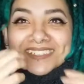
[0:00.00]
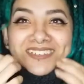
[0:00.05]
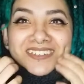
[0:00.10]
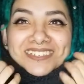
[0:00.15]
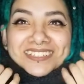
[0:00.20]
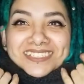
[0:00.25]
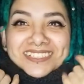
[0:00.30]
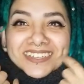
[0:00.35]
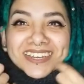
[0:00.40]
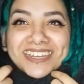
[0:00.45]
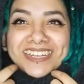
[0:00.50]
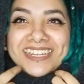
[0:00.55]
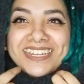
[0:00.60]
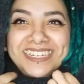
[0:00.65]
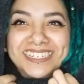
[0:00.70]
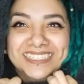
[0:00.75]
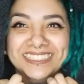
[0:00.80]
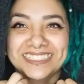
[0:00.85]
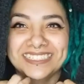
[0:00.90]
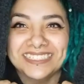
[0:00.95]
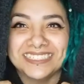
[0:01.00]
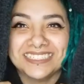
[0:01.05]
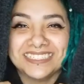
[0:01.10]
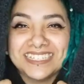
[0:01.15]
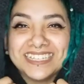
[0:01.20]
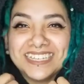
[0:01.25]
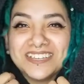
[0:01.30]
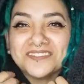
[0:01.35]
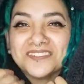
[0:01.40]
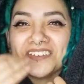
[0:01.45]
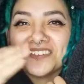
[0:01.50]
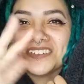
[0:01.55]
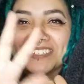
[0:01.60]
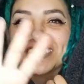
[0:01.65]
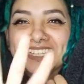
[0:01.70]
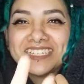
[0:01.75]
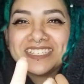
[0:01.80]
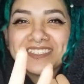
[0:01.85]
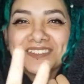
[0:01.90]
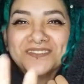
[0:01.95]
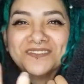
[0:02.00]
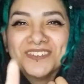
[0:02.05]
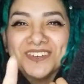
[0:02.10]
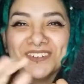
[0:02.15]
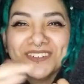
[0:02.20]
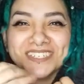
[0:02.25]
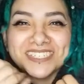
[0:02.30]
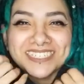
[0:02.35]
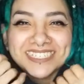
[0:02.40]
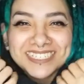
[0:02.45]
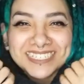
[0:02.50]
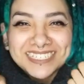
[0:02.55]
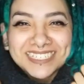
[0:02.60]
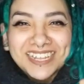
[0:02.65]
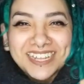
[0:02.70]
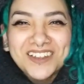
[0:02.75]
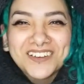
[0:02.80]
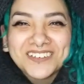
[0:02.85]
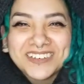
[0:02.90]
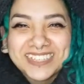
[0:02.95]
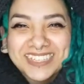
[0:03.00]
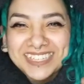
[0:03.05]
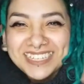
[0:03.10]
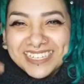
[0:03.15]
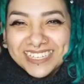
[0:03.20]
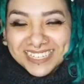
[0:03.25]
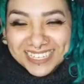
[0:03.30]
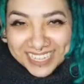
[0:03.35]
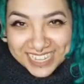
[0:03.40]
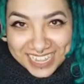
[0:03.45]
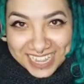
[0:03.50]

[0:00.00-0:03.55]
so I can see if everything's in focus. Everything.